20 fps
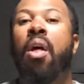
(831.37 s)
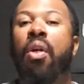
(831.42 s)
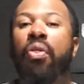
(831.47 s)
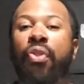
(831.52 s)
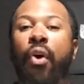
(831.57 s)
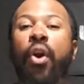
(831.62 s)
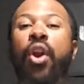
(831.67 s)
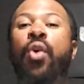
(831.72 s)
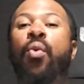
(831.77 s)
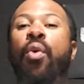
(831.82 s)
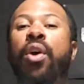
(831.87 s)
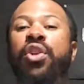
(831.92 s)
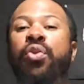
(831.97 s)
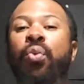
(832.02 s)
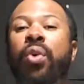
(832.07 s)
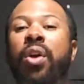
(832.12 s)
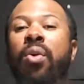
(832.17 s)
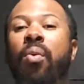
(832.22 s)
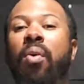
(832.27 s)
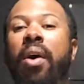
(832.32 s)

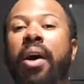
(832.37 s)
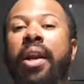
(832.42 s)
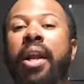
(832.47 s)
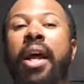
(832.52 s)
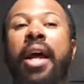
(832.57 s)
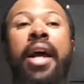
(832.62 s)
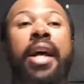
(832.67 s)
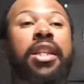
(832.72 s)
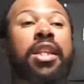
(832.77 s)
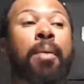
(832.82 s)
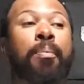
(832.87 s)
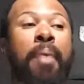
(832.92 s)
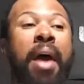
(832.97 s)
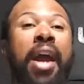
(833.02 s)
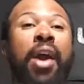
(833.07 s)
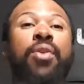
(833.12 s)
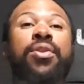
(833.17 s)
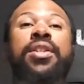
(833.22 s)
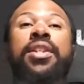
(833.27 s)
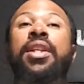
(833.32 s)
31-21. The
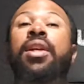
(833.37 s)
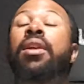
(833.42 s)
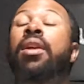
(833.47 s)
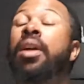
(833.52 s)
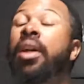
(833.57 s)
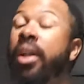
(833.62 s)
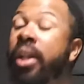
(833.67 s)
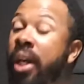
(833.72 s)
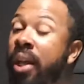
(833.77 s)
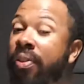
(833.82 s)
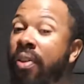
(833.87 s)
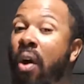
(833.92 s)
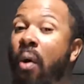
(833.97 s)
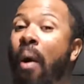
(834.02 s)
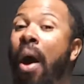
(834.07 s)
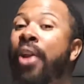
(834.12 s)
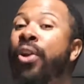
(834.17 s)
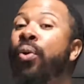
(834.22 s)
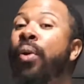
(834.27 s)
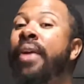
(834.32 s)
Bengals still look good, though.
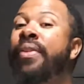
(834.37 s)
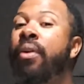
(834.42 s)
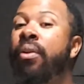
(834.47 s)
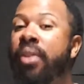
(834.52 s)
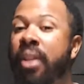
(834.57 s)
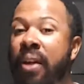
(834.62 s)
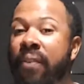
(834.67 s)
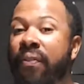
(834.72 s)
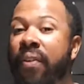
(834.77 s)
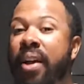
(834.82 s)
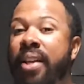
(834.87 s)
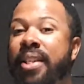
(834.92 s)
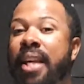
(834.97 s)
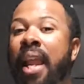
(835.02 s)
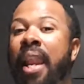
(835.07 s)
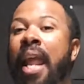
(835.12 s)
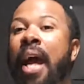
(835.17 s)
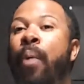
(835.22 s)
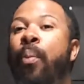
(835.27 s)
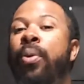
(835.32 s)
I do like their defense. I
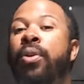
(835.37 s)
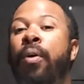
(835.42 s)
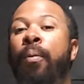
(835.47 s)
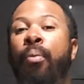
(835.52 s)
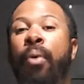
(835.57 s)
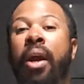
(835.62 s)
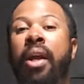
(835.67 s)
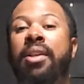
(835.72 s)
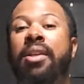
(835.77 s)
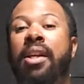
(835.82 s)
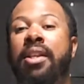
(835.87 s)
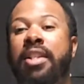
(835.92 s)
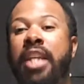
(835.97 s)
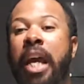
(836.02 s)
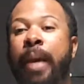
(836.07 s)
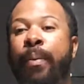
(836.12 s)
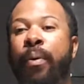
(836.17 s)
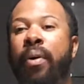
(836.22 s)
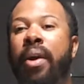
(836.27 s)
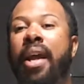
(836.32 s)
like what they're bringing to the
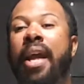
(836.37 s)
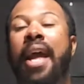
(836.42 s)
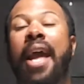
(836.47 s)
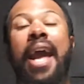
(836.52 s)
table.